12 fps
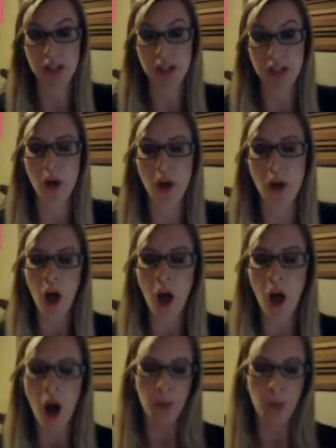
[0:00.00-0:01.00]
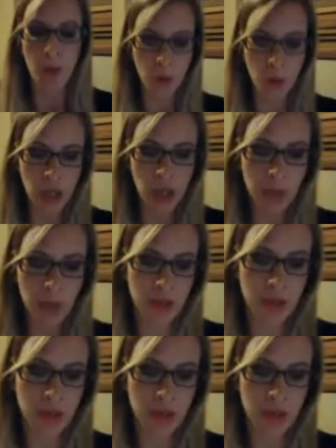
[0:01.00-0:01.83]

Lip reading: So one way you can do